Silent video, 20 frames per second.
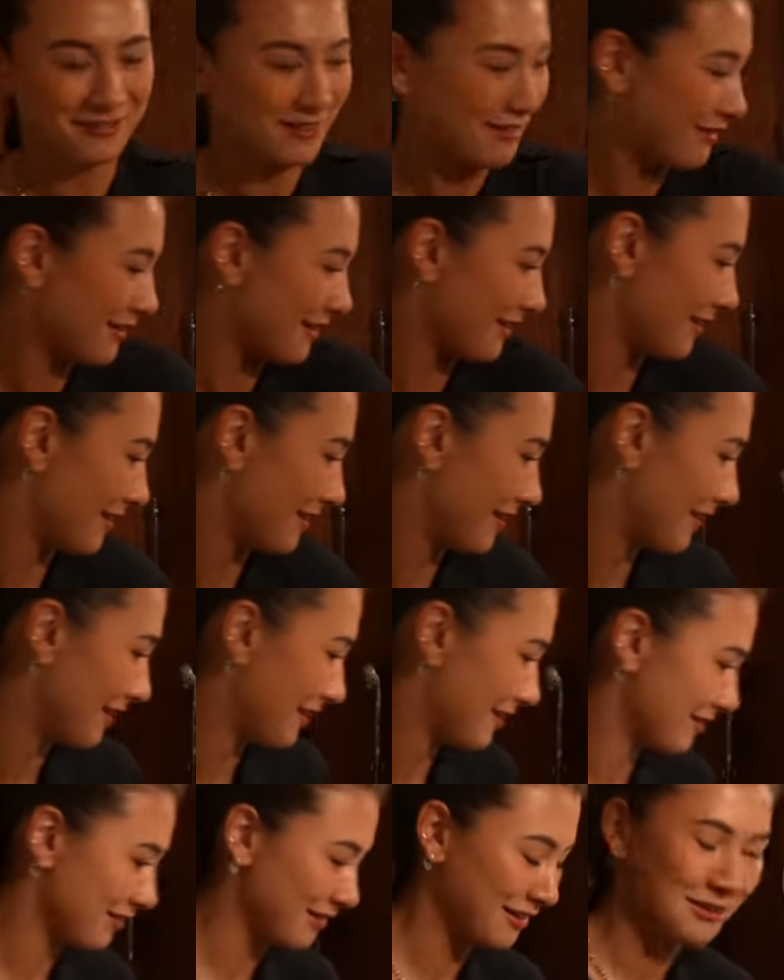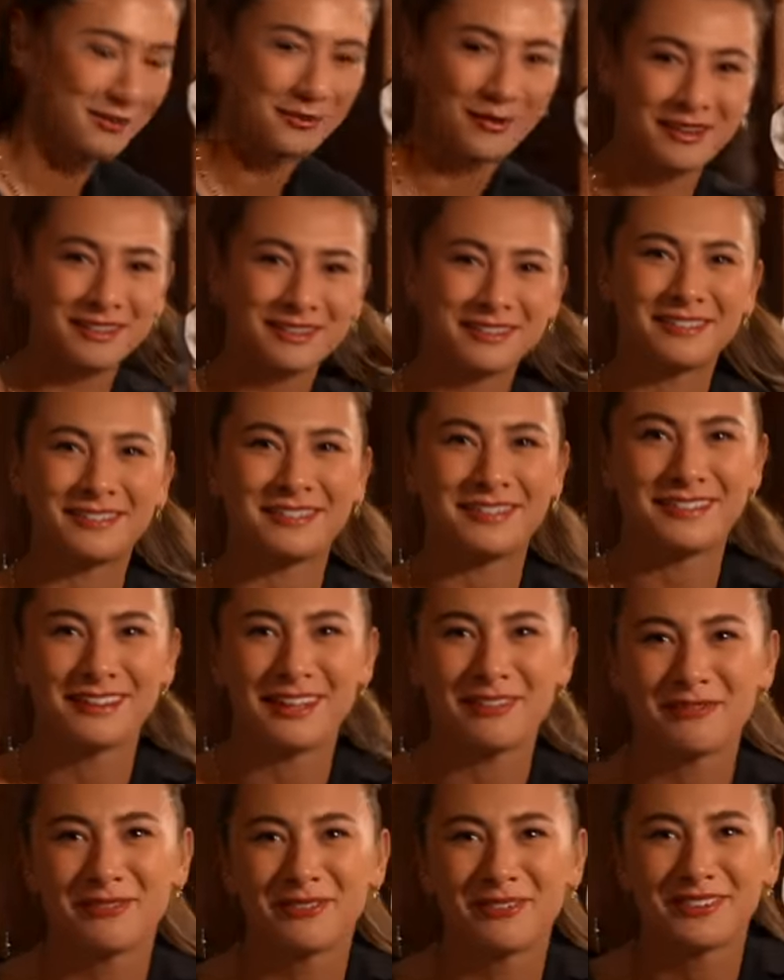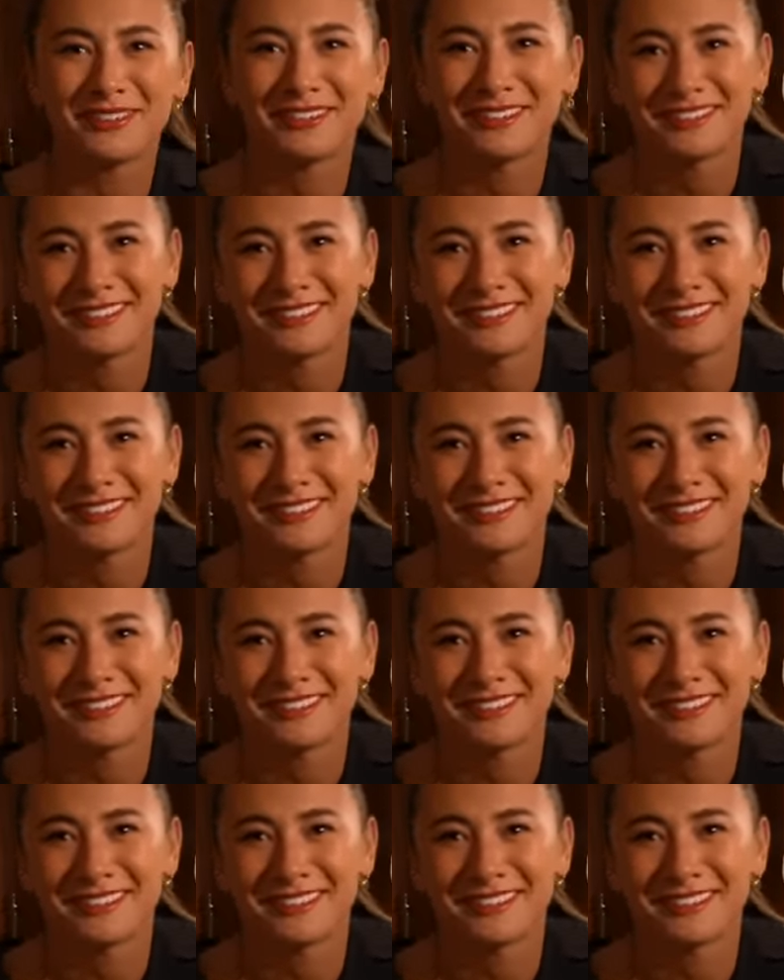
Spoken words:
very early. I don't know why I just did that voice.